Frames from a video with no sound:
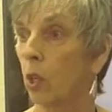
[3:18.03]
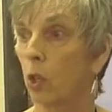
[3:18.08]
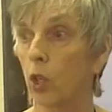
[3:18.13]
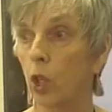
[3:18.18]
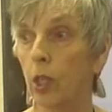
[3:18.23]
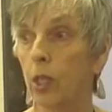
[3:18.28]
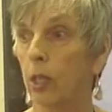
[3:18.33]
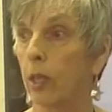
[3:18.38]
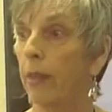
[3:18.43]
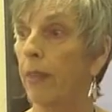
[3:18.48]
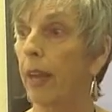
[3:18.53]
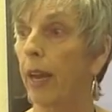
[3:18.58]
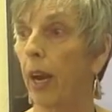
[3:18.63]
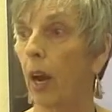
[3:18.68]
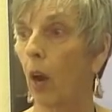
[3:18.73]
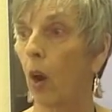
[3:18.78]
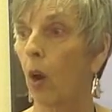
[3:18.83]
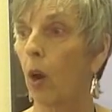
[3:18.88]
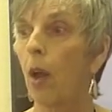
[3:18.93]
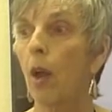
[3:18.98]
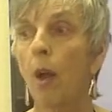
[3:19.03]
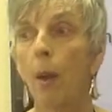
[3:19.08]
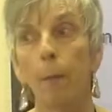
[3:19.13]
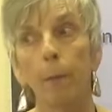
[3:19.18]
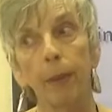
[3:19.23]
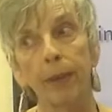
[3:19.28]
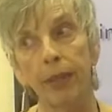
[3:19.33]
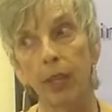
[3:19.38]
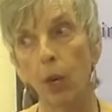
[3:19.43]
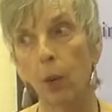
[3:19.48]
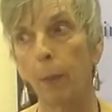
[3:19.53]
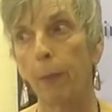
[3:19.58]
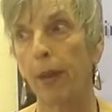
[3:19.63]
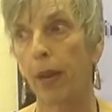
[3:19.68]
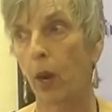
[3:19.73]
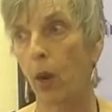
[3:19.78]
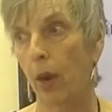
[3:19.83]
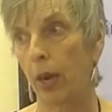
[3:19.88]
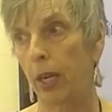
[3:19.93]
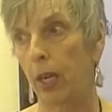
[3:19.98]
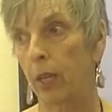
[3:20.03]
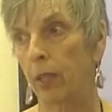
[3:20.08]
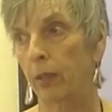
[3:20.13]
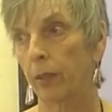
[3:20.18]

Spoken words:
just there, but they're buried.